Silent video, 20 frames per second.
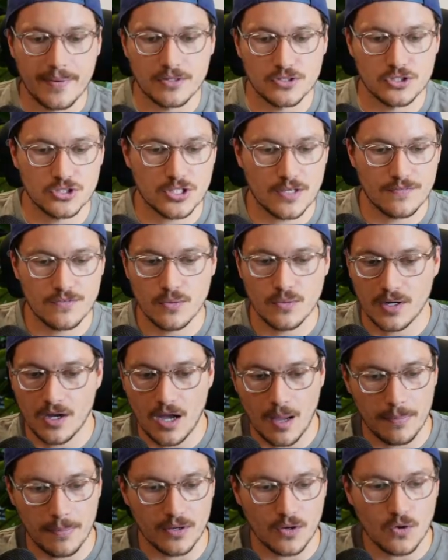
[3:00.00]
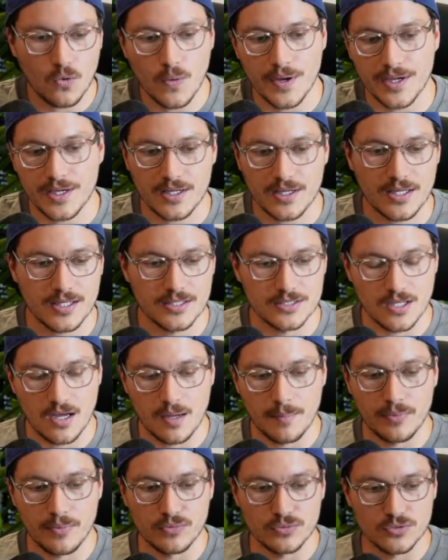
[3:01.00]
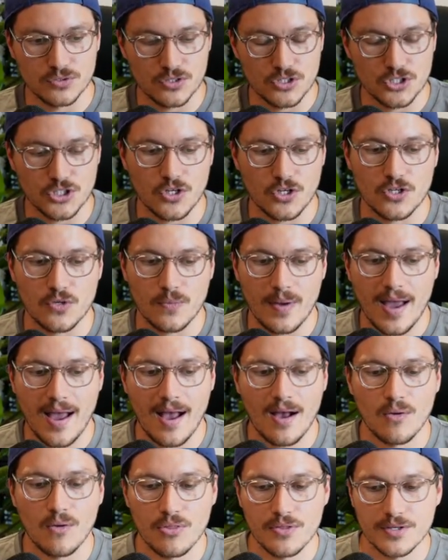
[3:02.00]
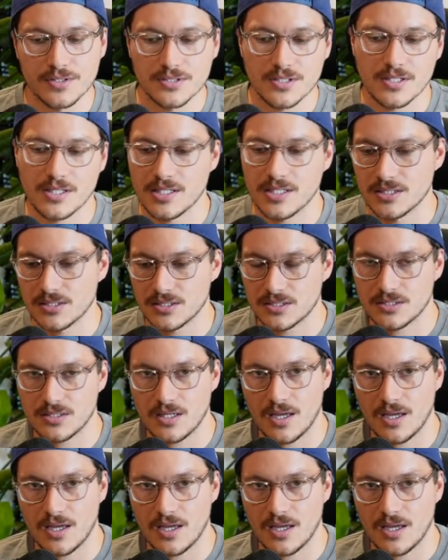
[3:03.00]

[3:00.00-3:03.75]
just give you a couple of quick examples to show you how this is,